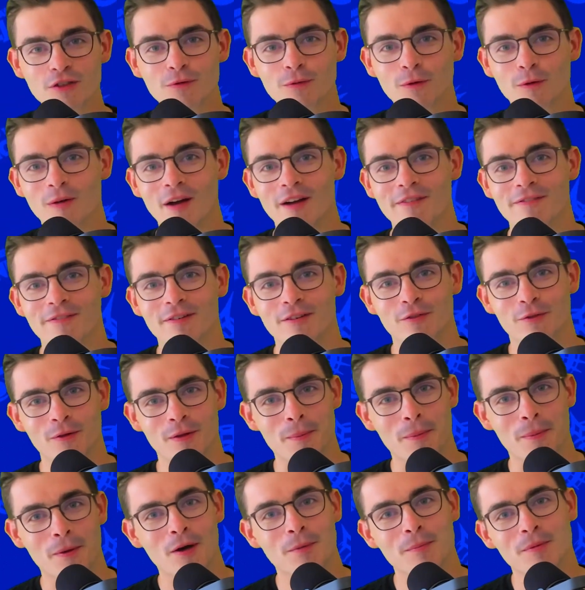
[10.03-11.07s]
for reference, for
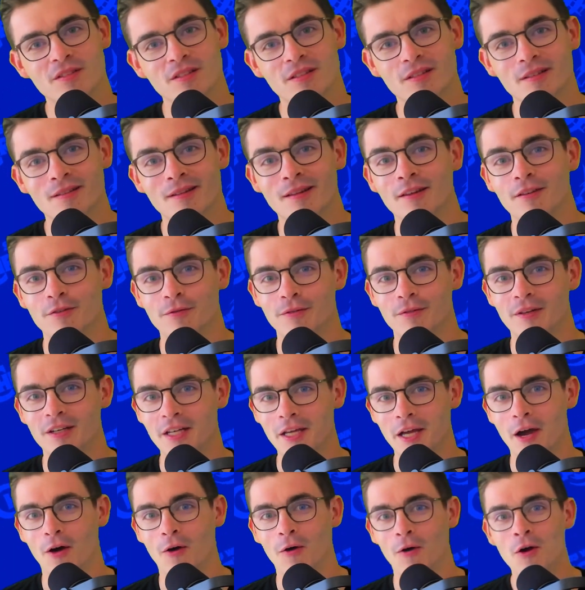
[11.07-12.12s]
the purposes of this
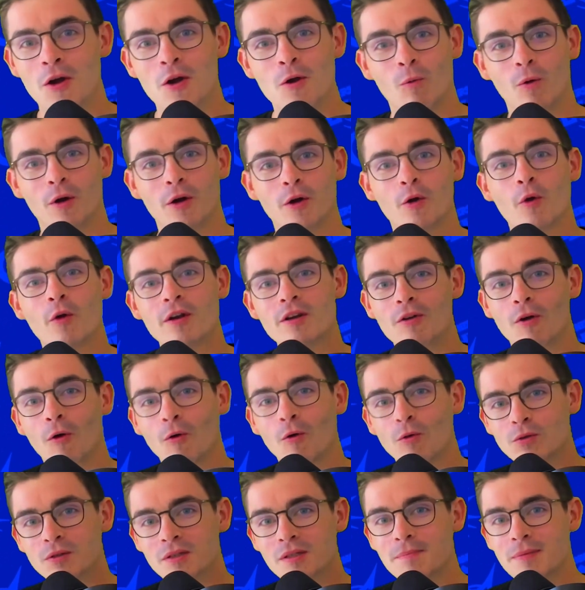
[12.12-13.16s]
video, we're going to
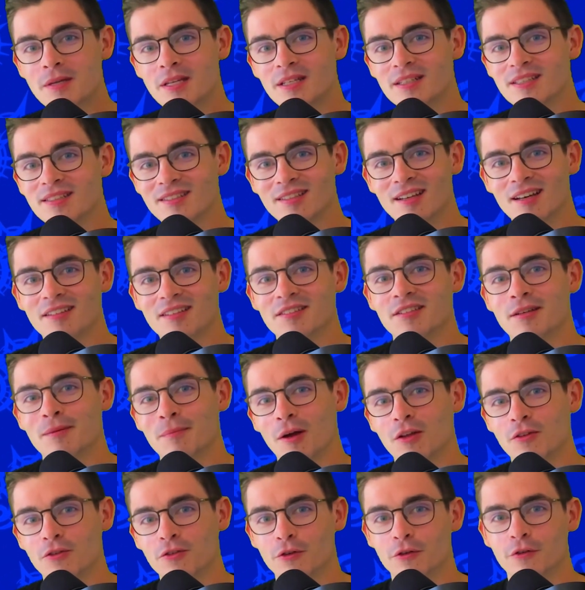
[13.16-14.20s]
only be discussing
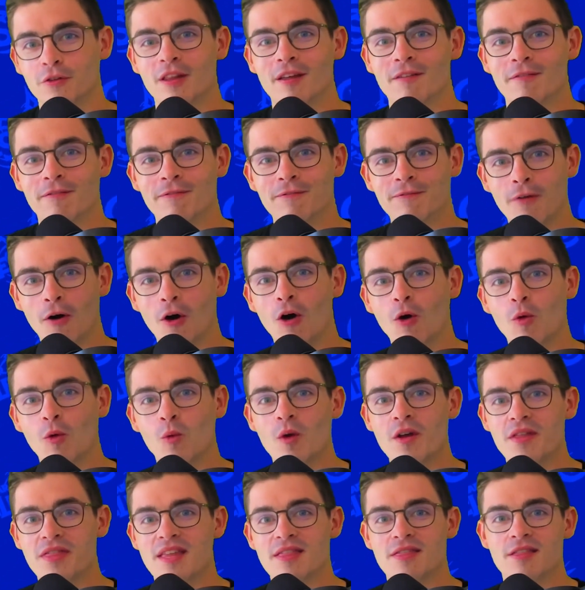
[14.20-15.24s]
monsters that fall
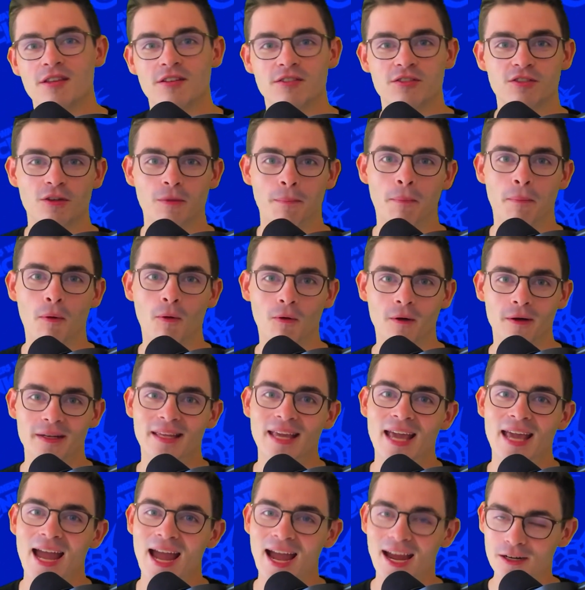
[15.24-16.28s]
within the support
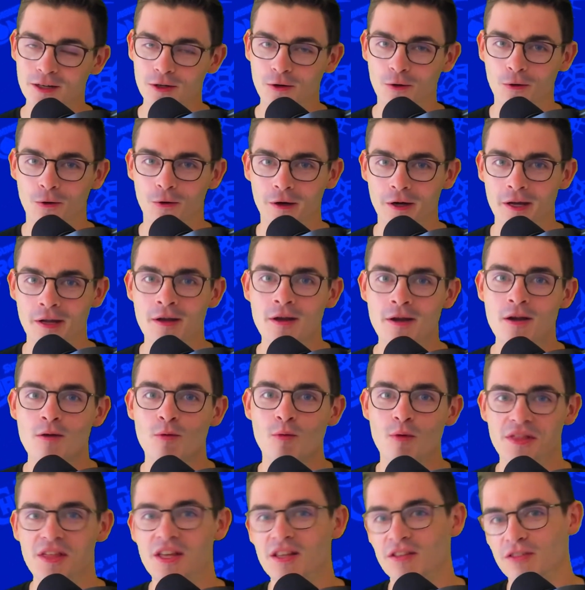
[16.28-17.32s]
category
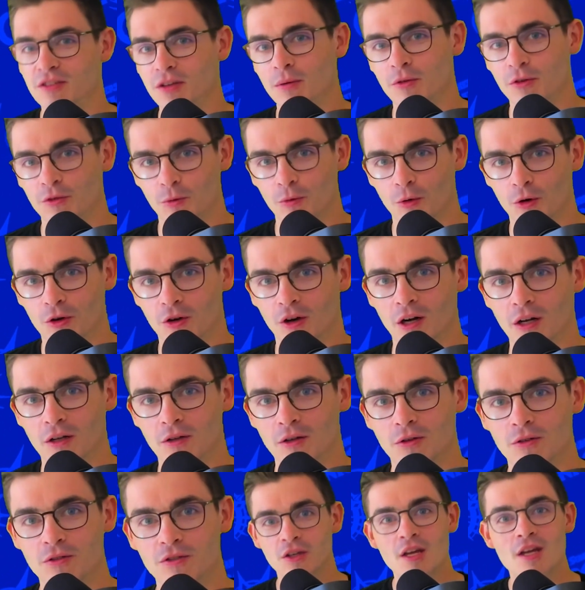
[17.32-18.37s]
within Summoners War
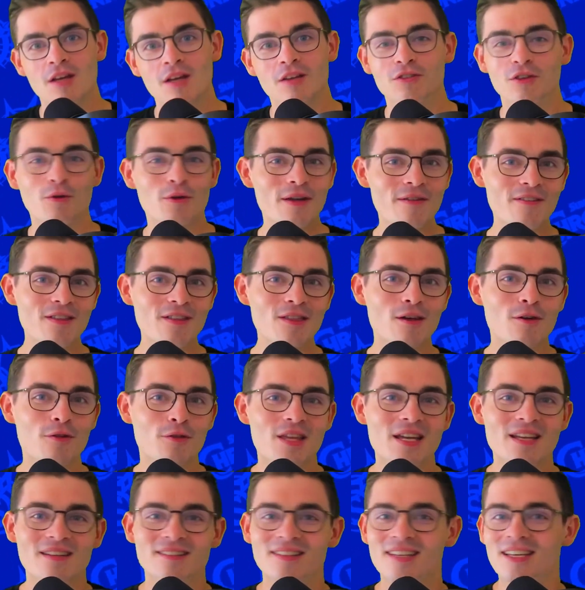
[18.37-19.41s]
Chronicles. So even though
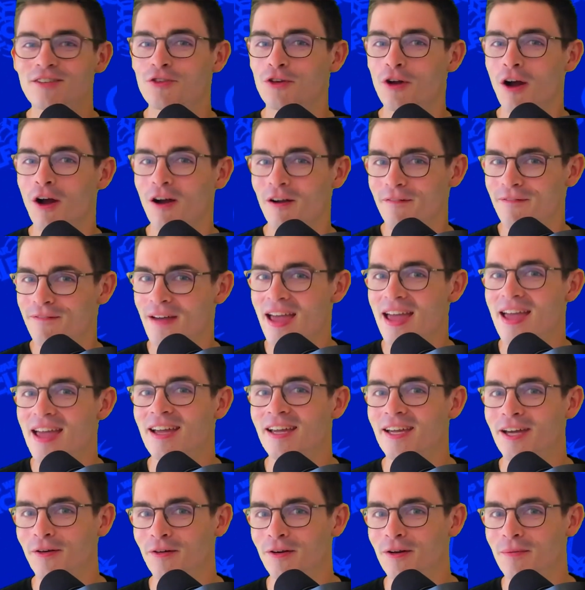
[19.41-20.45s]
things like Zhang Fei
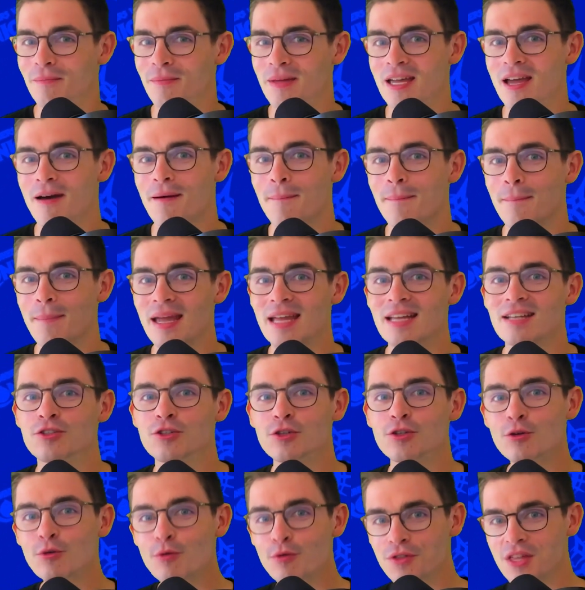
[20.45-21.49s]
and Konamiya may
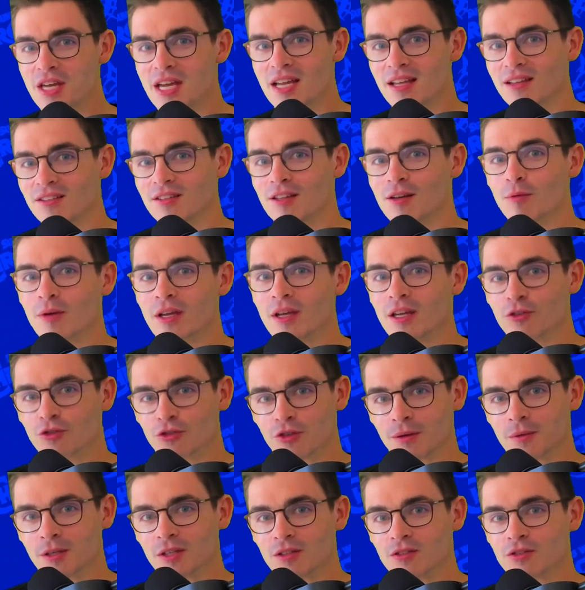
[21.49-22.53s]
do things that we
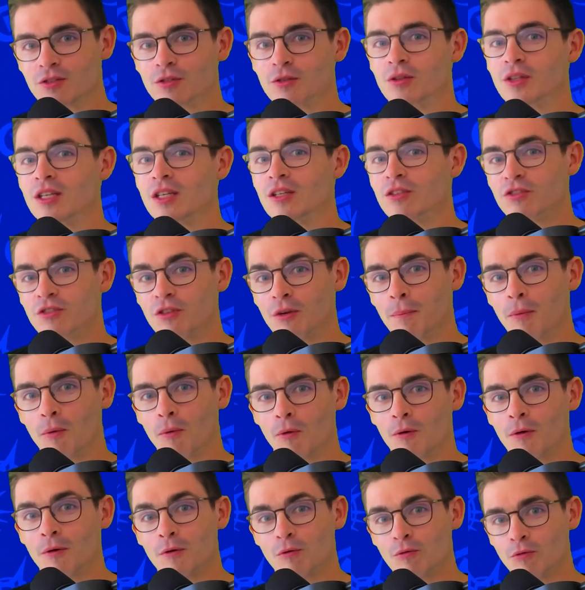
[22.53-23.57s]
attribute to the
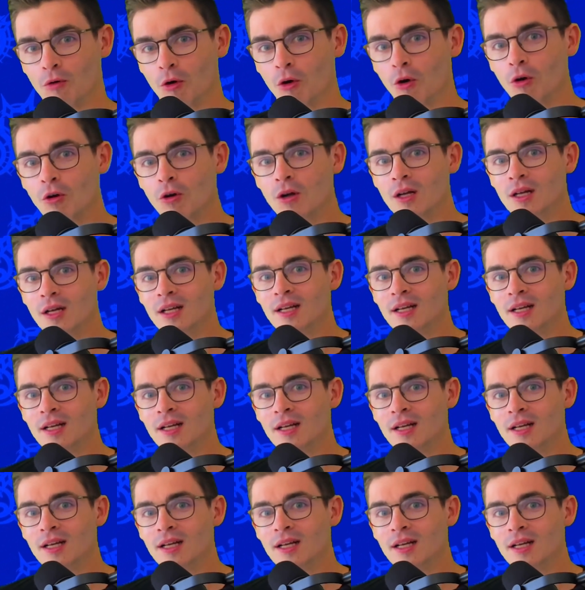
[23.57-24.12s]
support role,